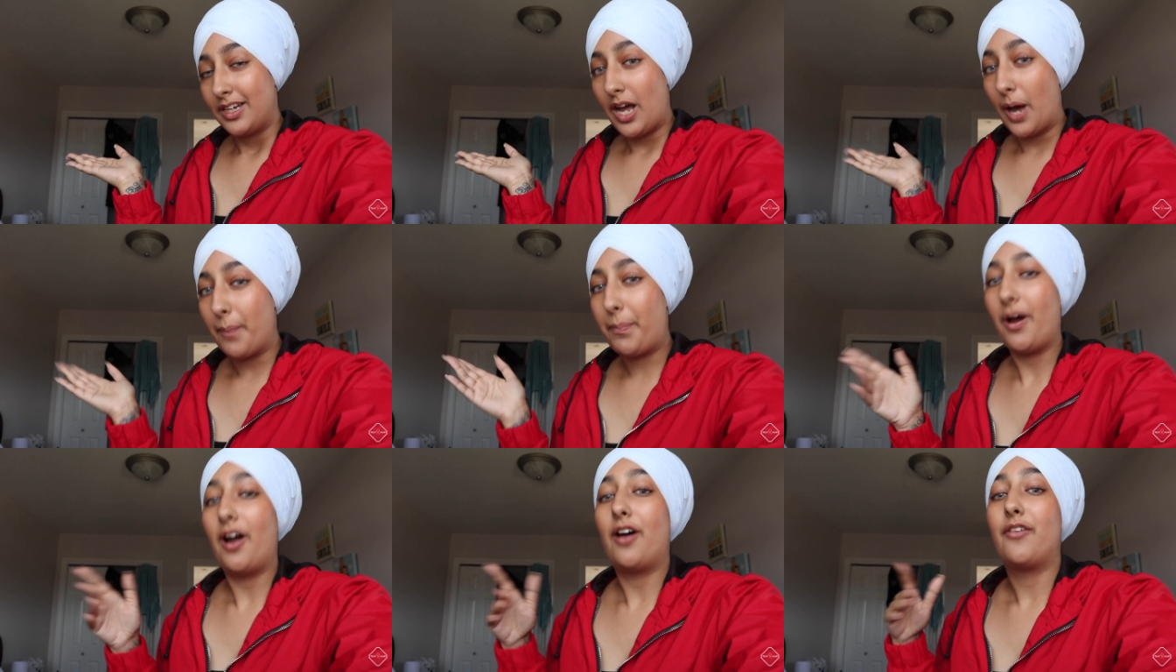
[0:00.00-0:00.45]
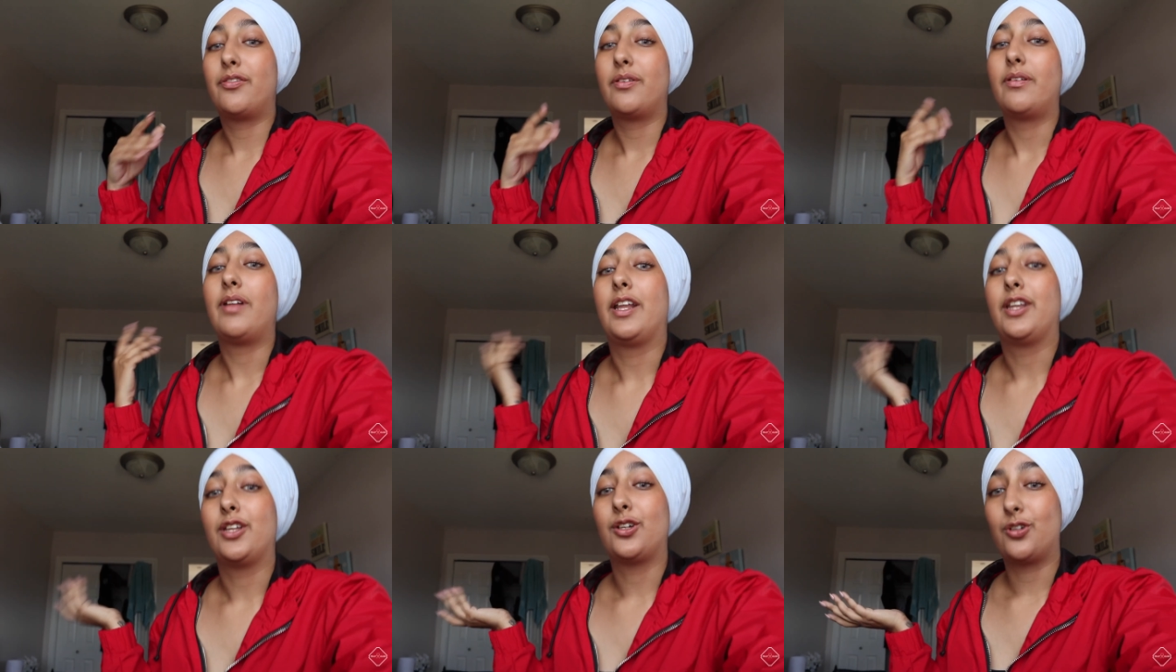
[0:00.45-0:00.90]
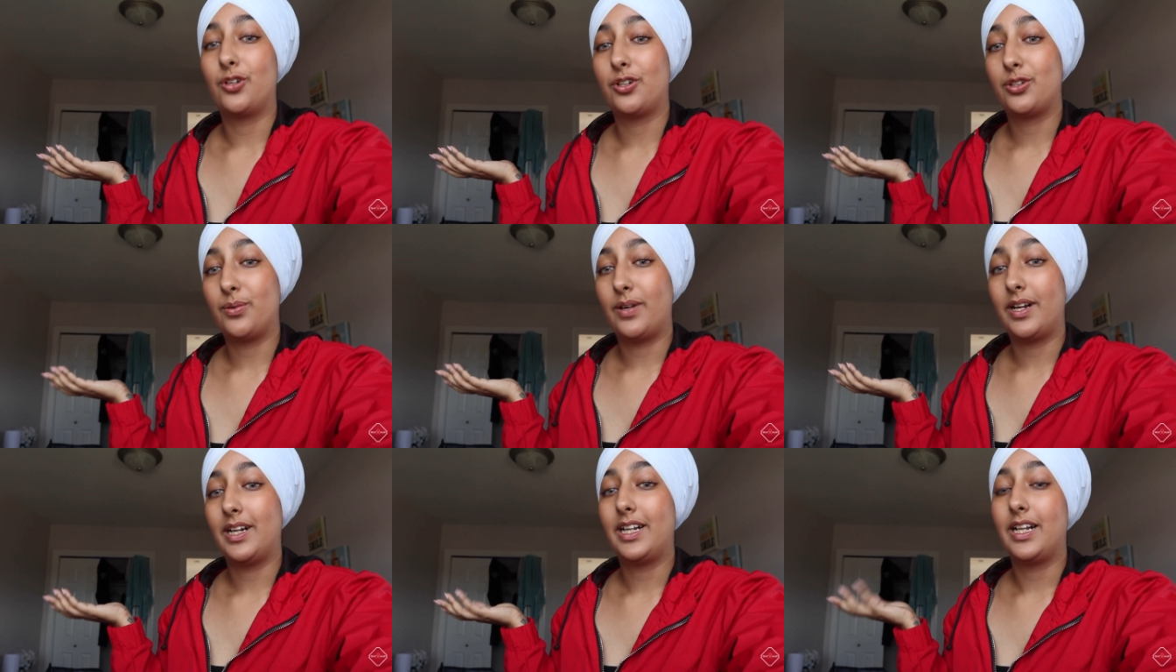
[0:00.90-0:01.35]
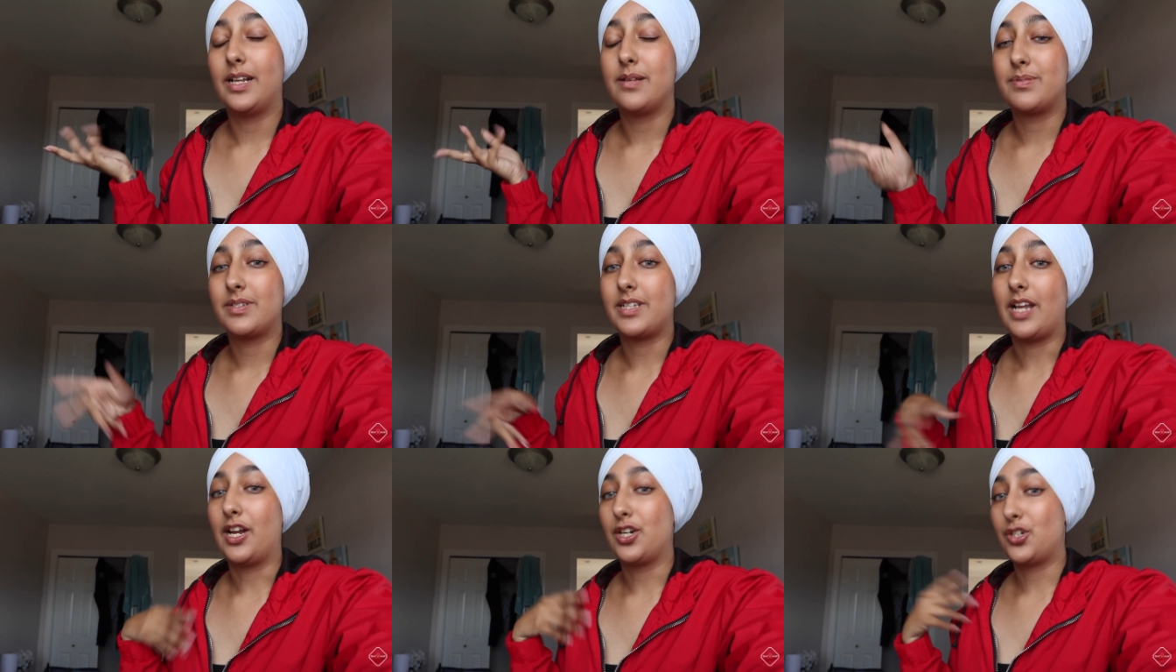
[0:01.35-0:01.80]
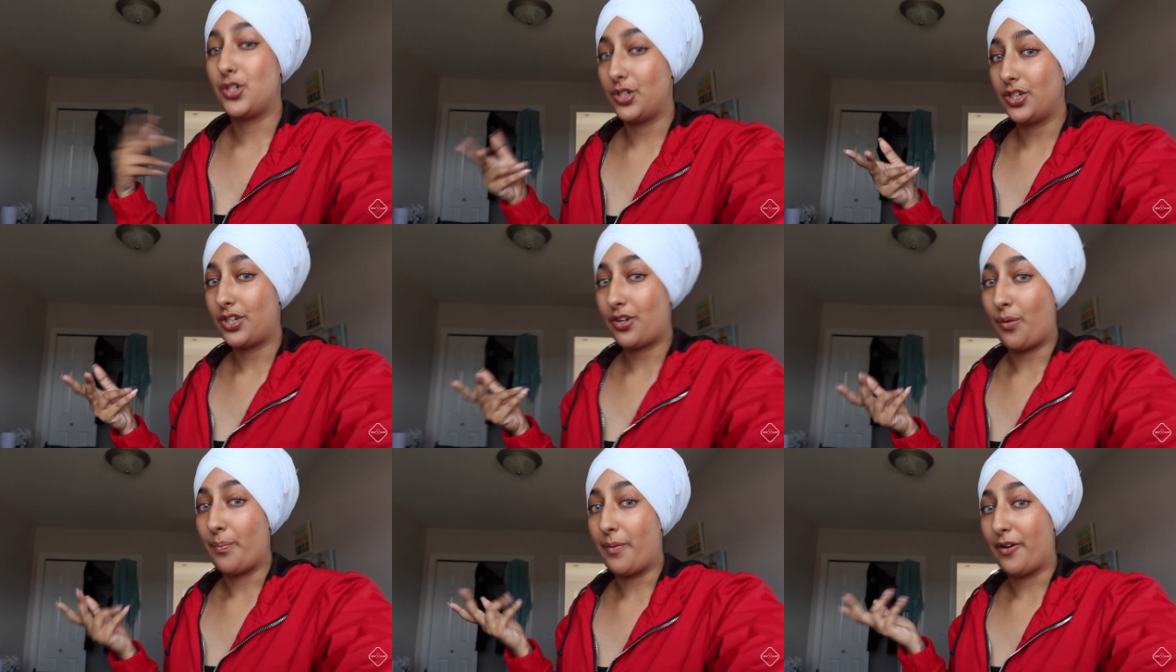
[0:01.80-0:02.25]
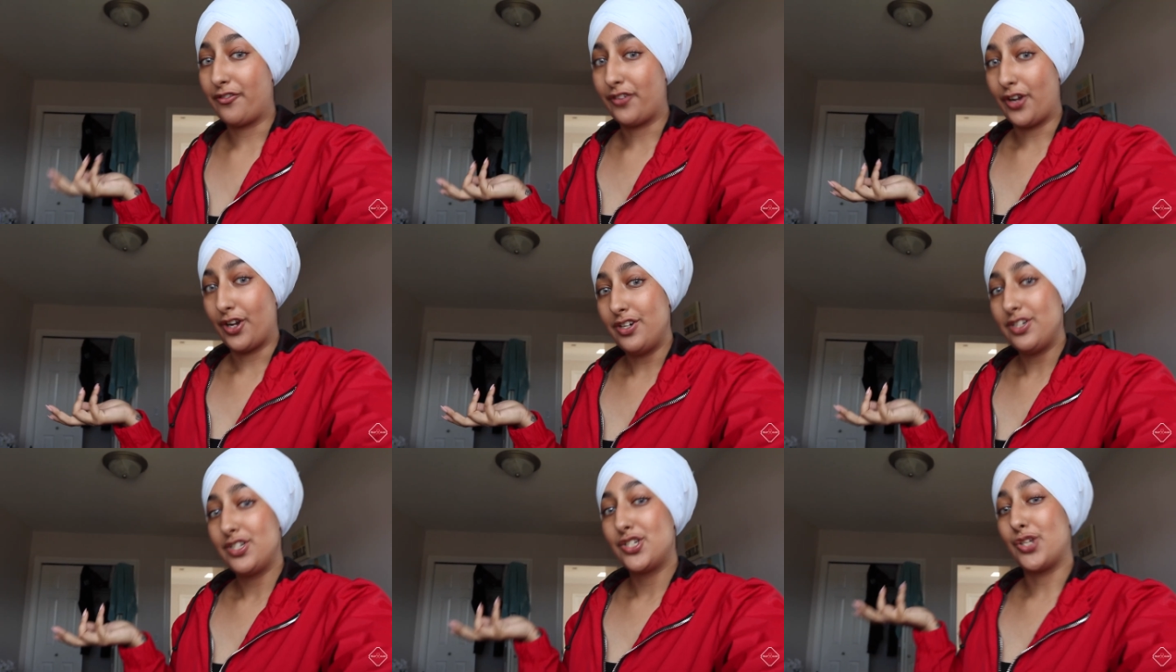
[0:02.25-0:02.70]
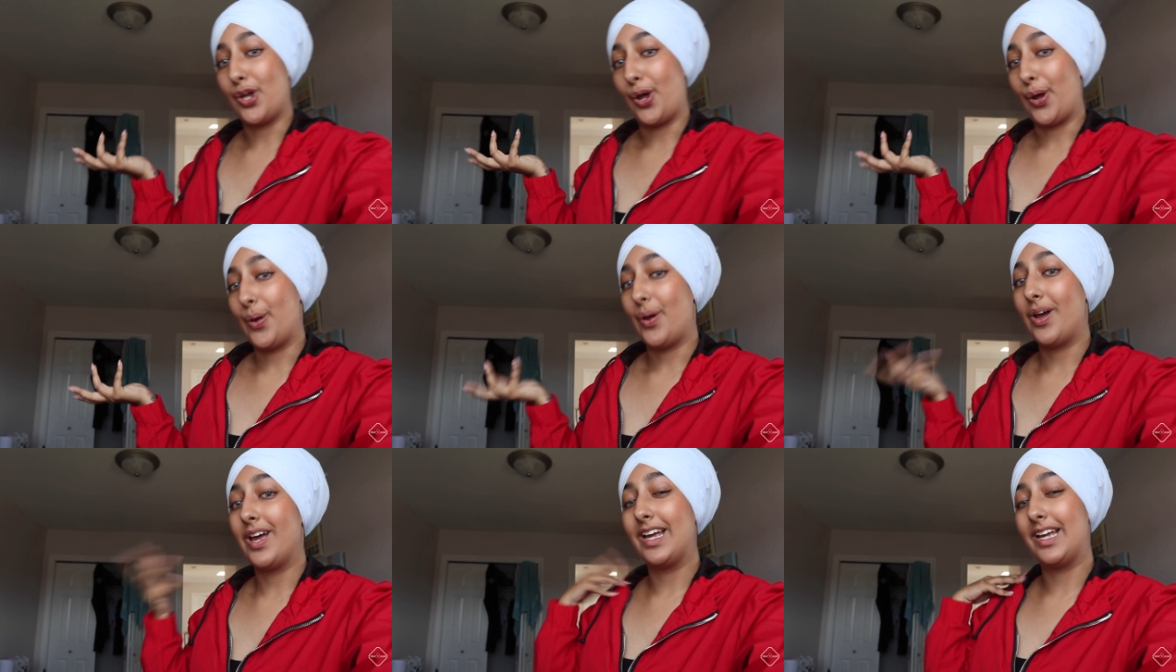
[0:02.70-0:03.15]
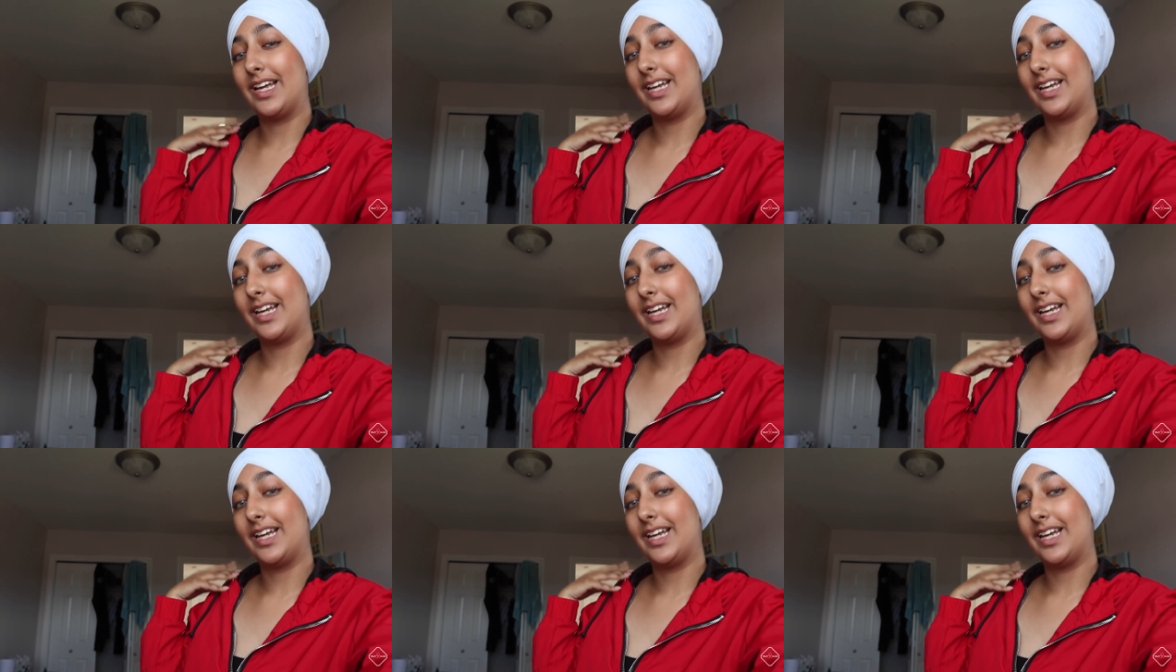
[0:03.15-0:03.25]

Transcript: apart from like the Gurdwara clips that I took on my phone. So,